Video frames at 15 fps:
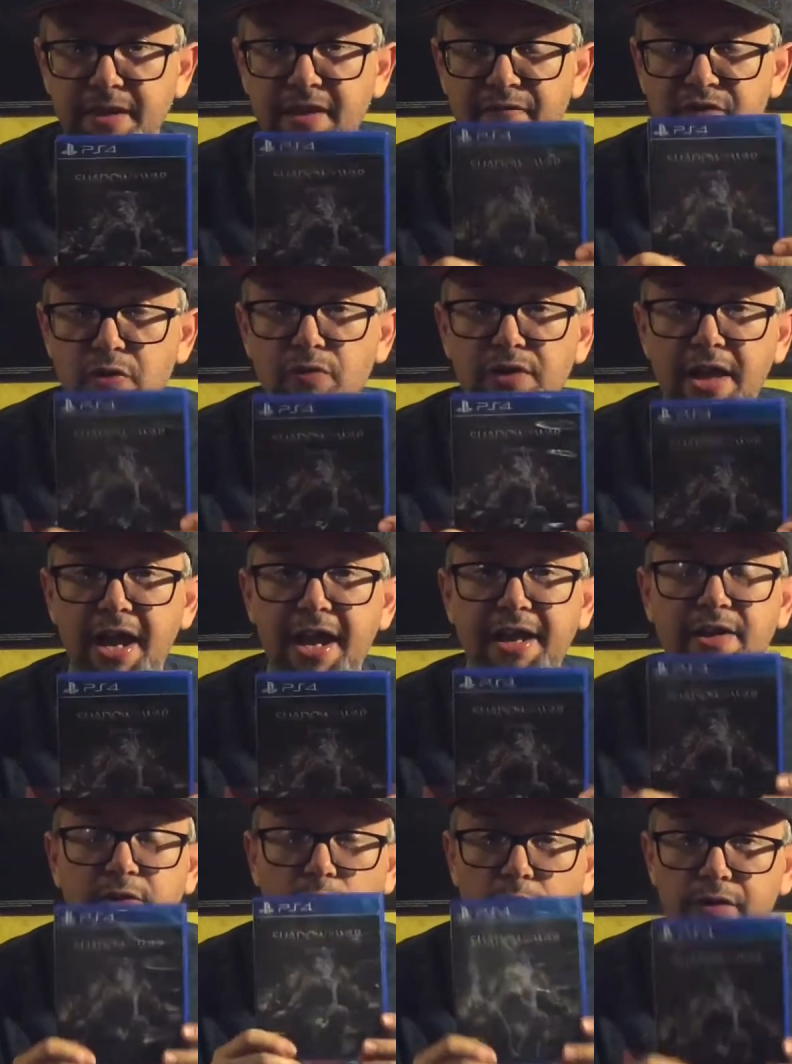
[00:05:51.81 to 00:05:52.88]
If you like
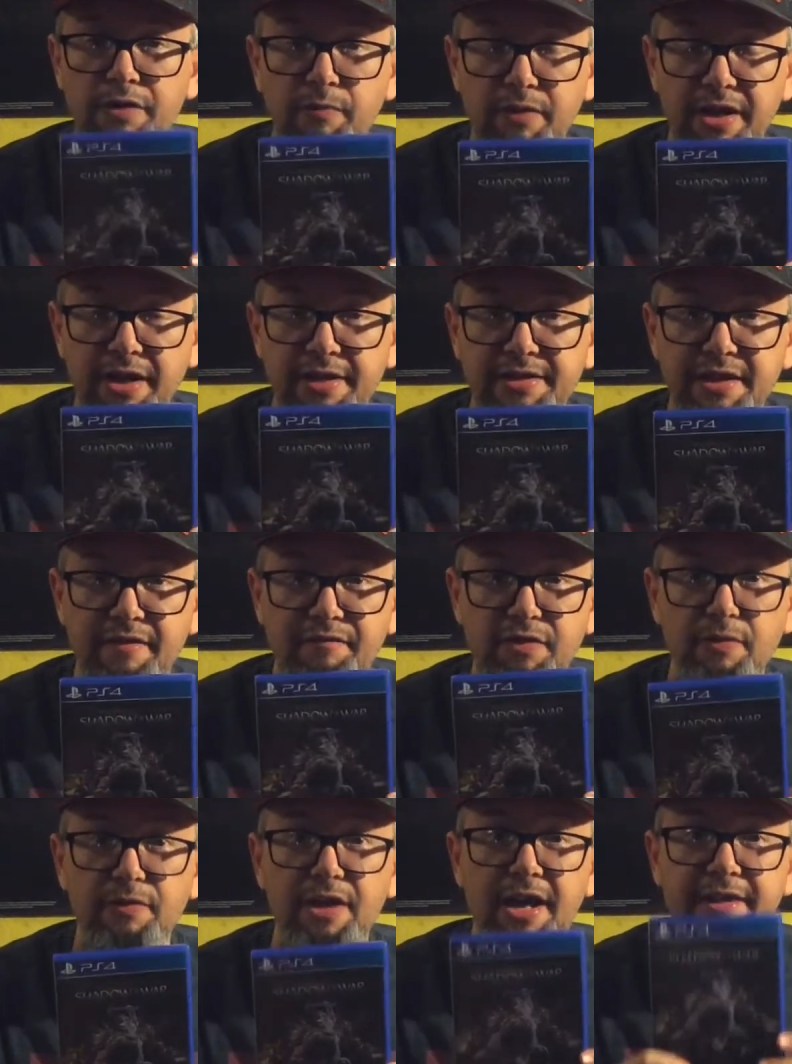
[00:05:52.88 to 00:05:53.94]
Lord of the Rings, if
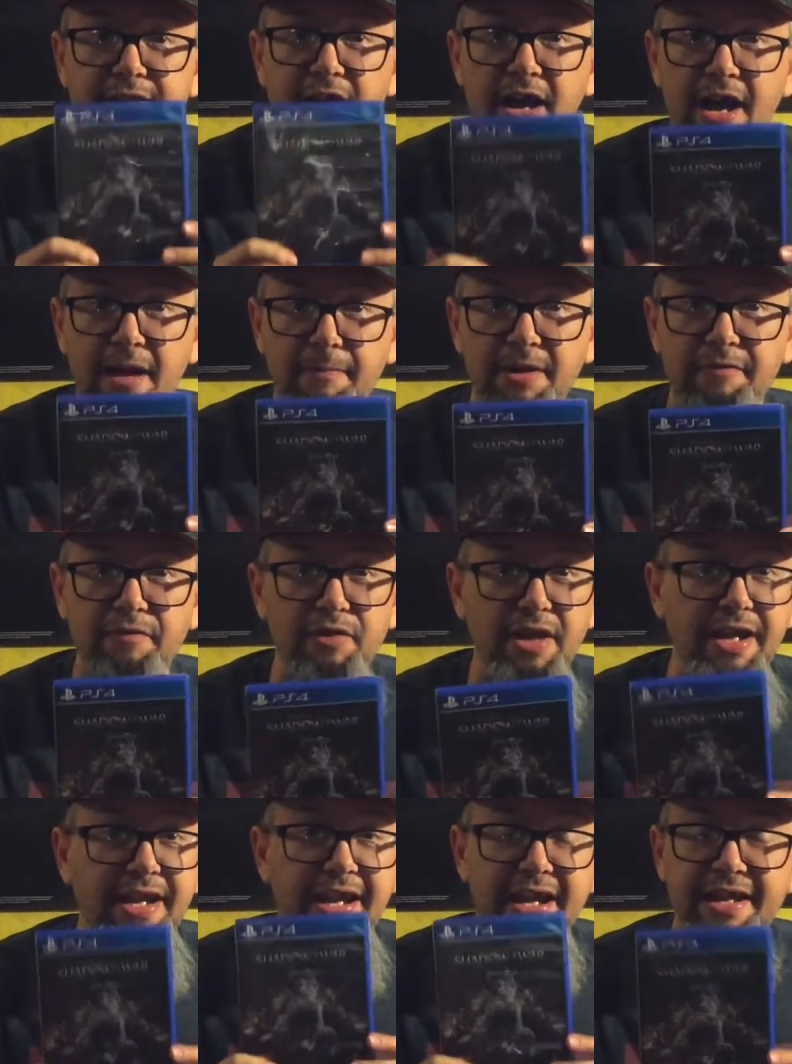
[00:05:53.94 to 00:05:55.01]
you like The Hobbit, if you
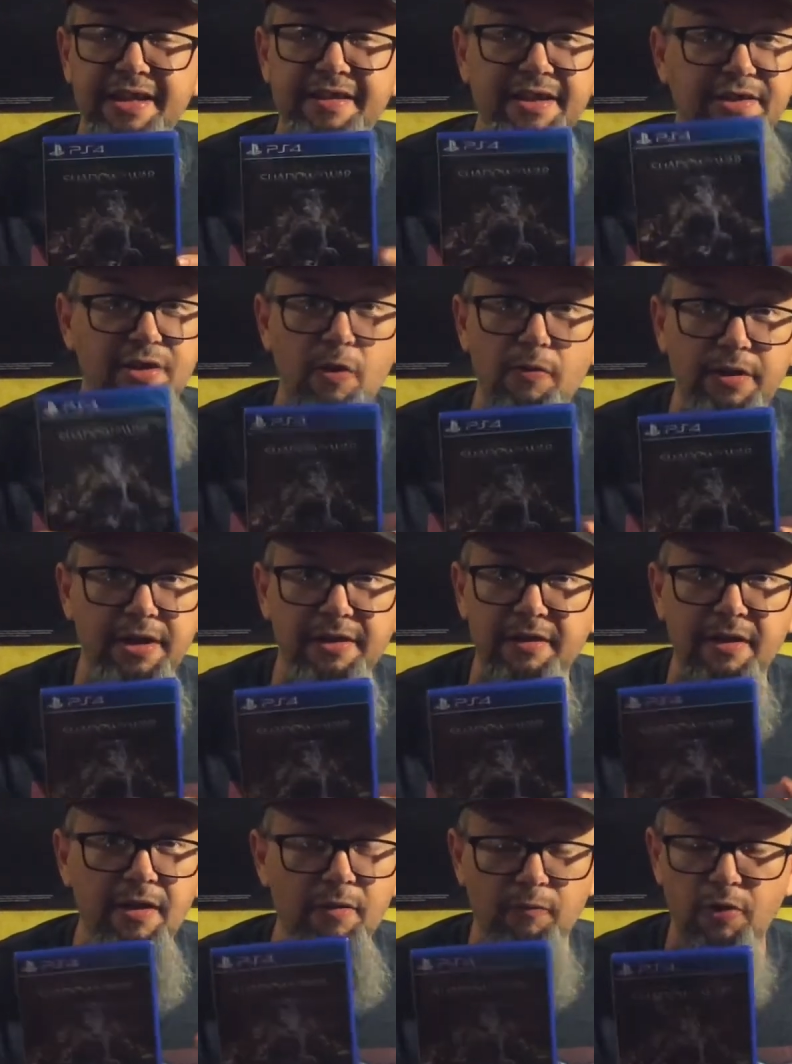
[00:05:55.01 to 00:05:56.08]
like anything Tolkien
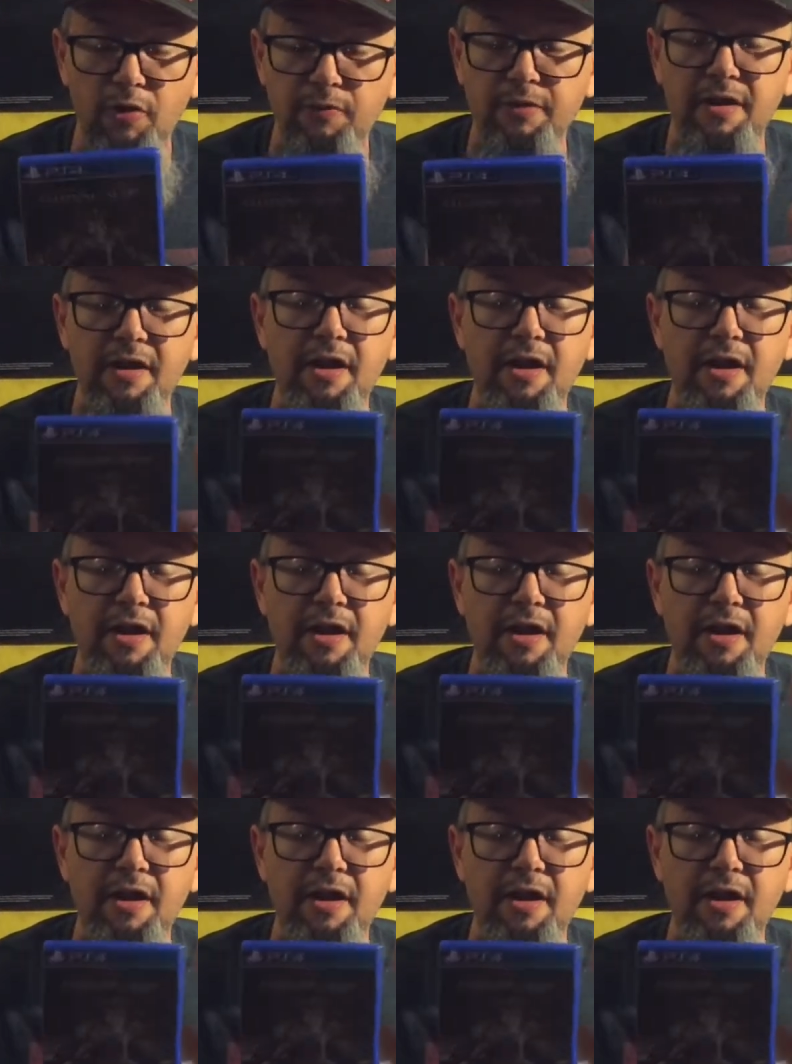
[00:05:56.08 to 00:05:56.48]
wrote,